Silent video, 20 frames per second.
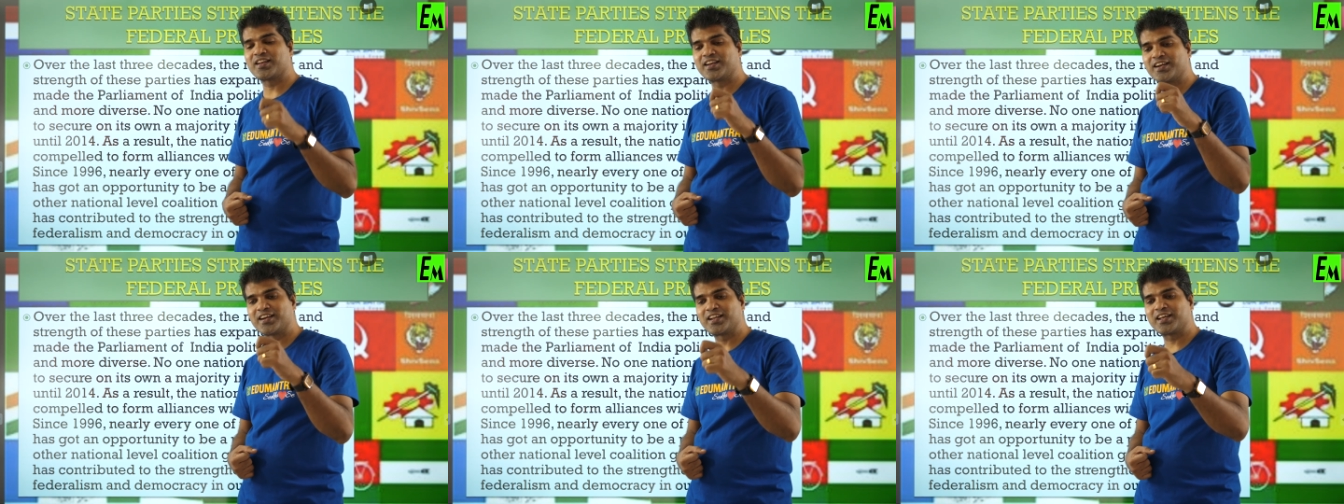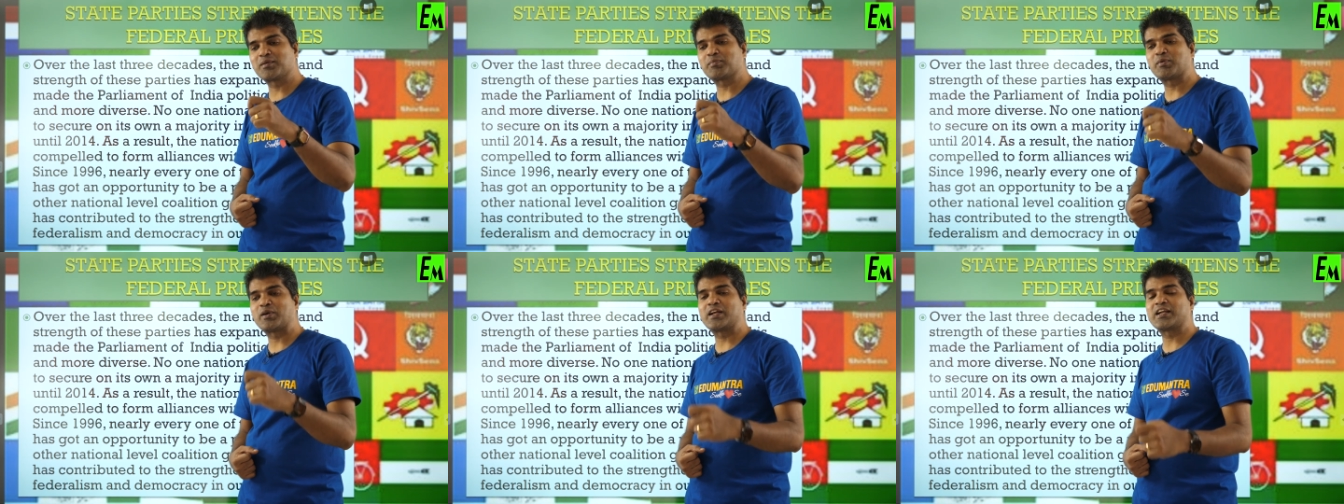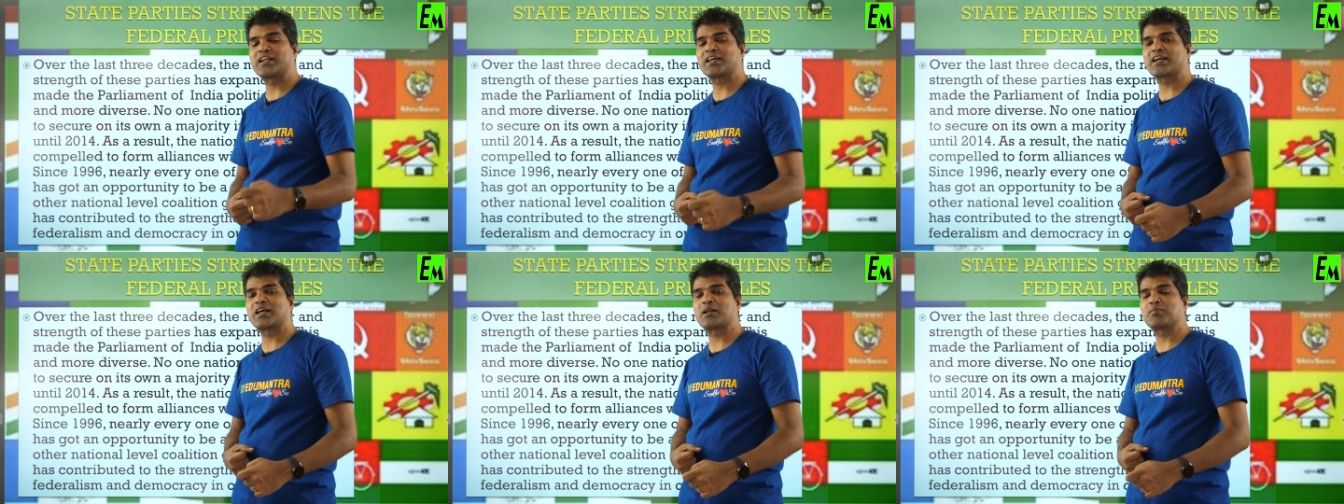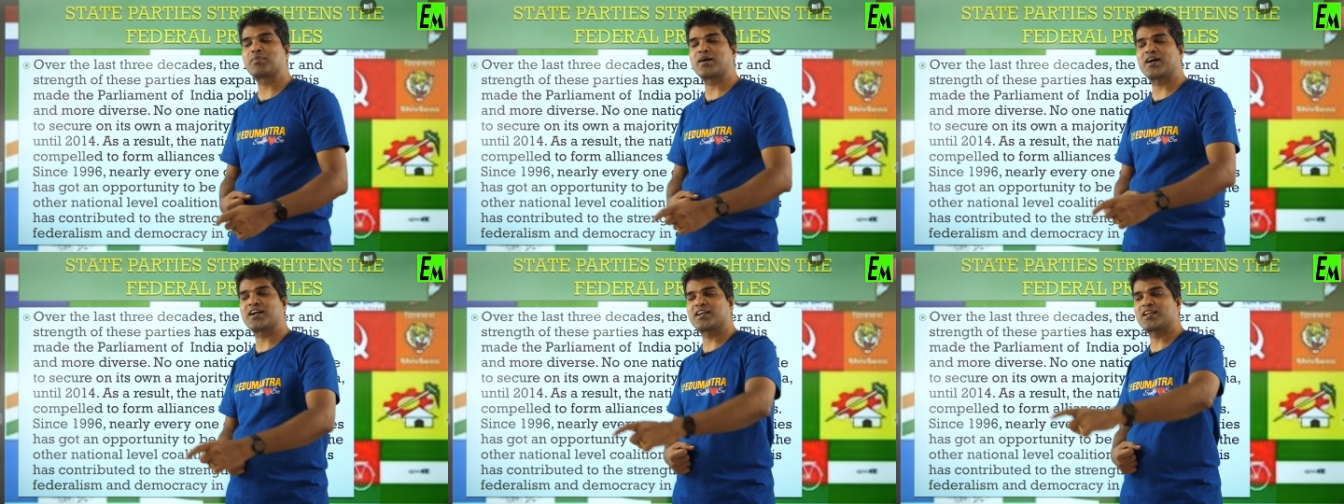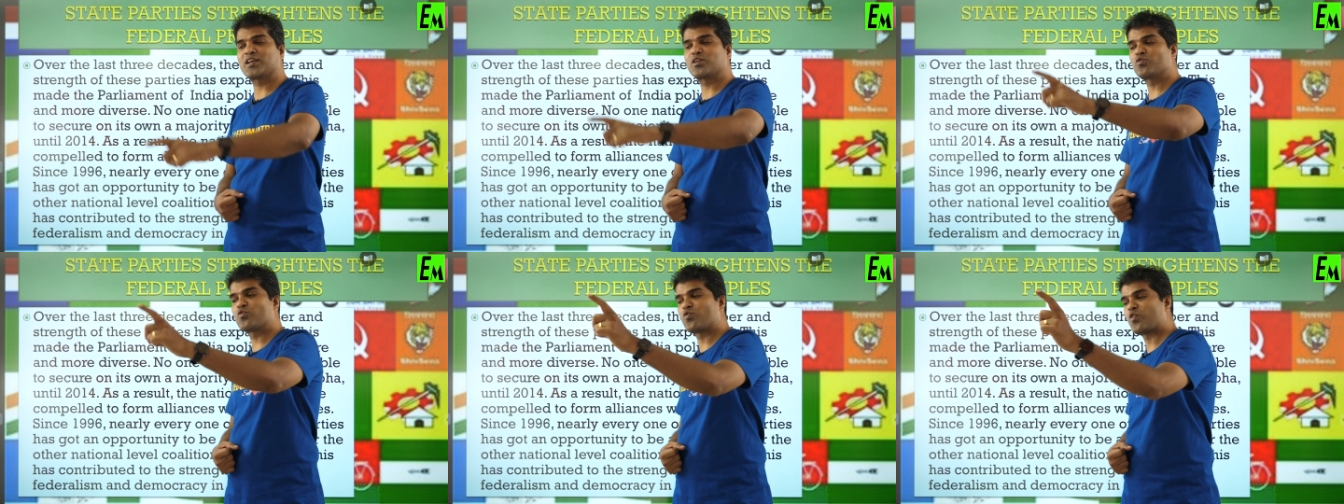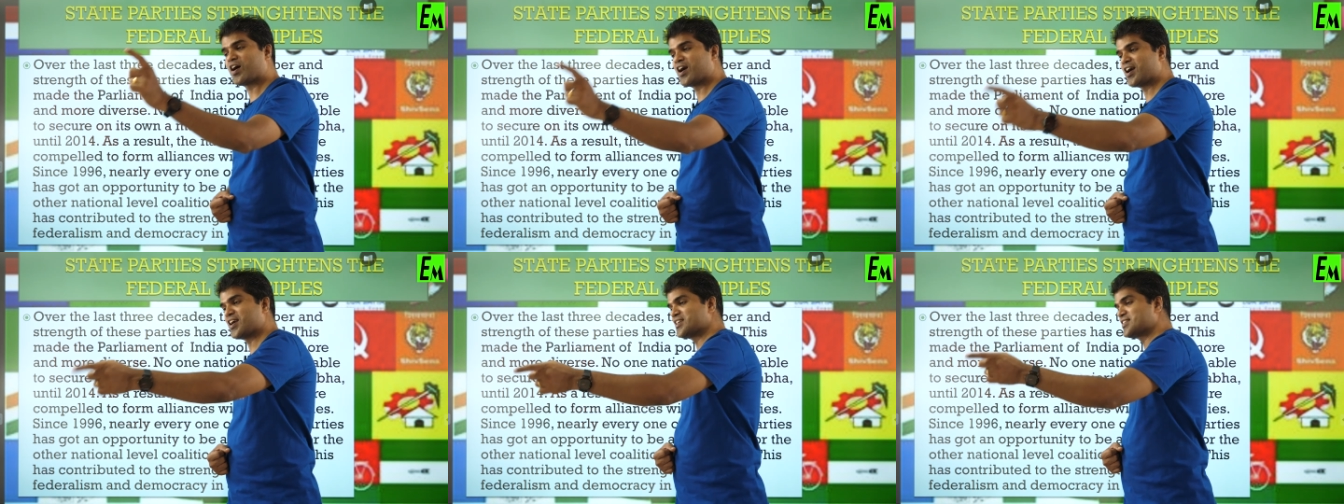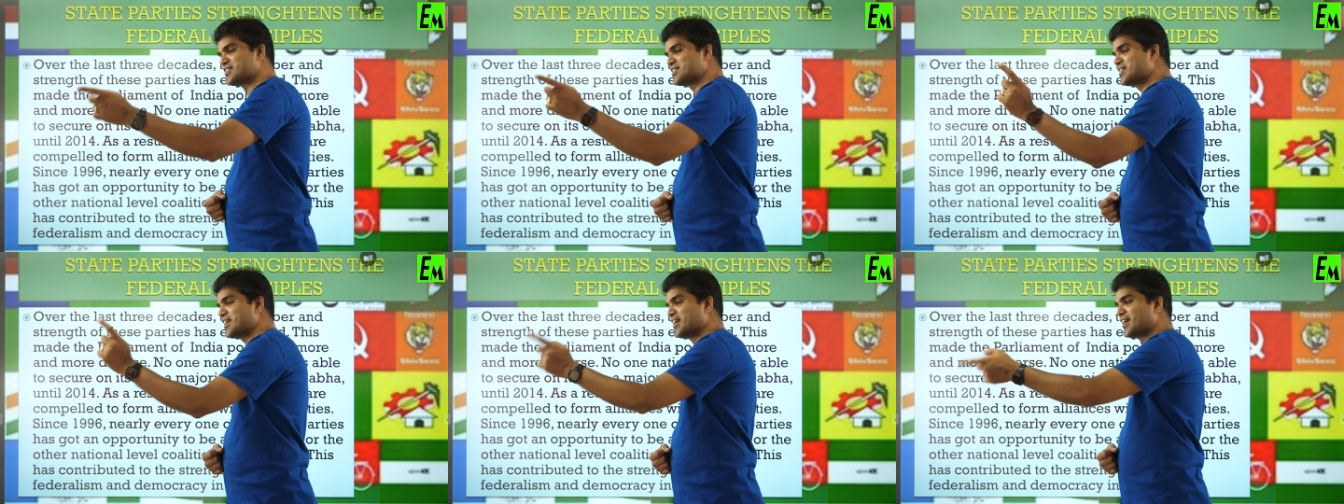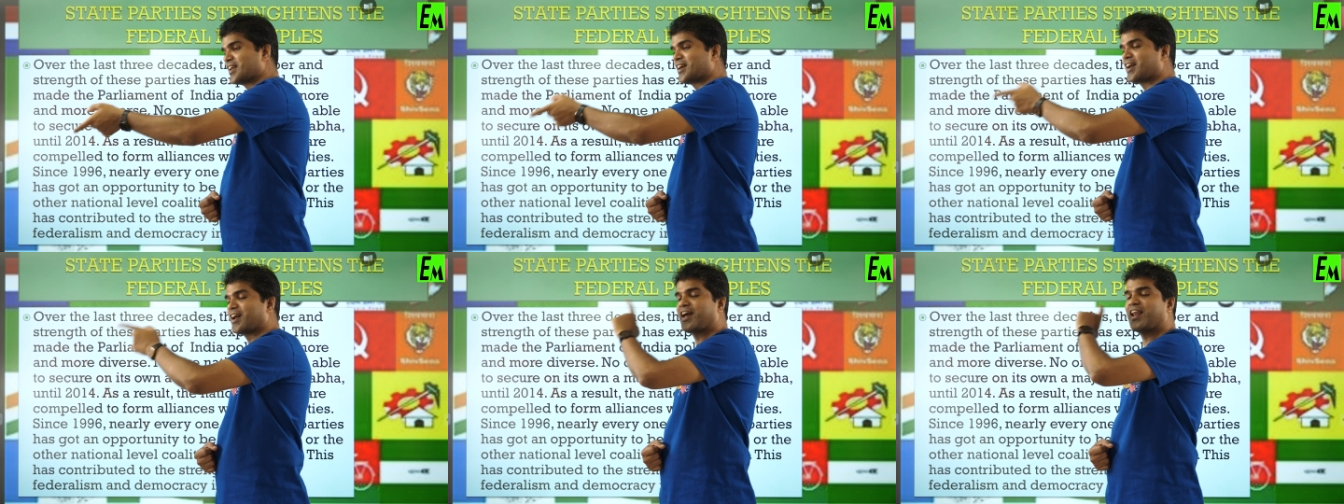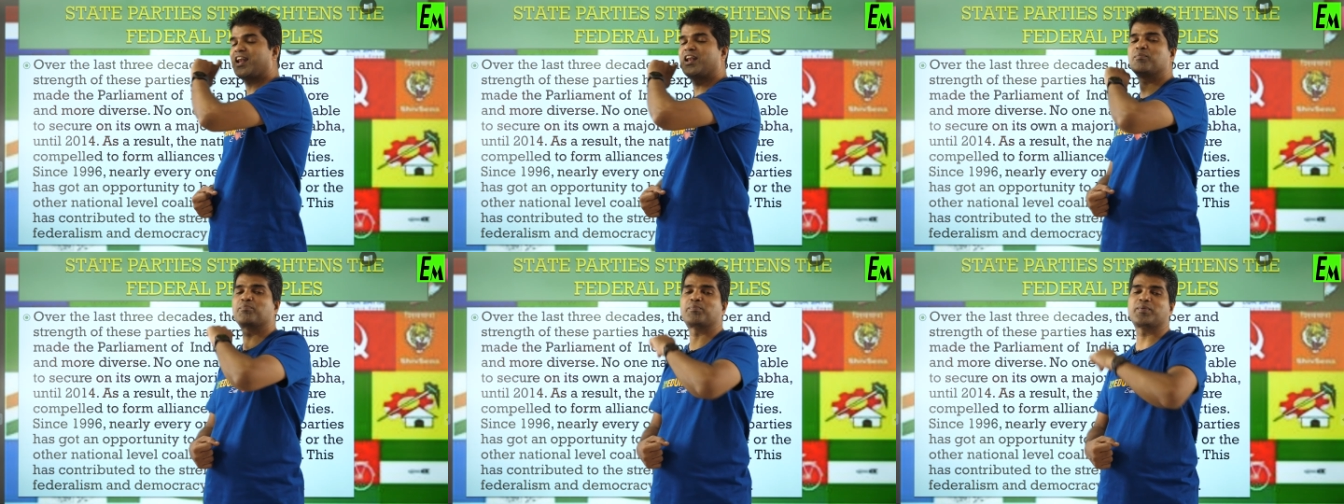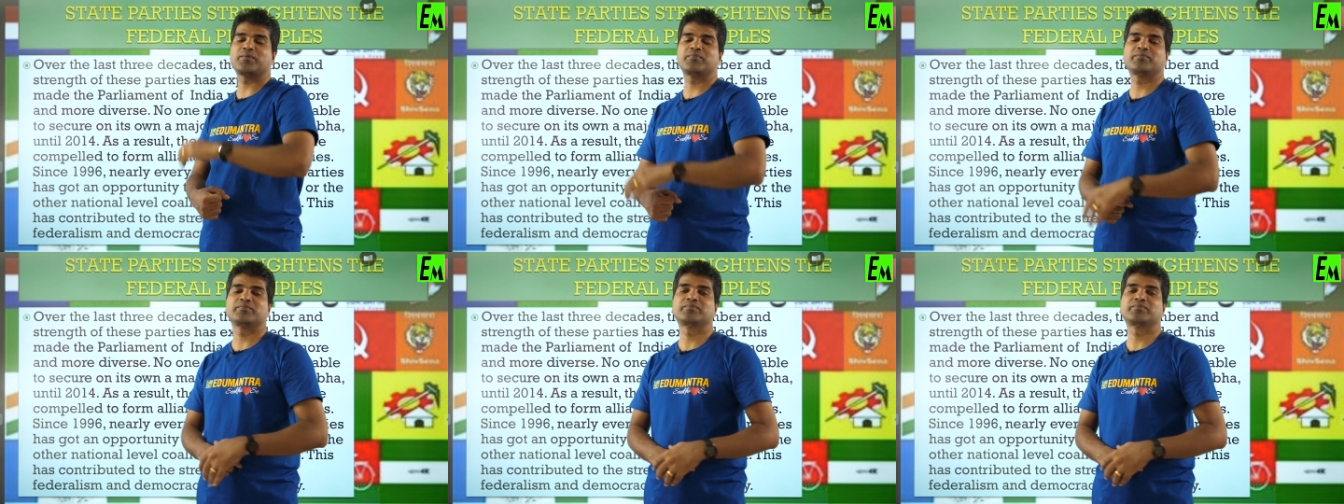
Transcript: leading political party wants their help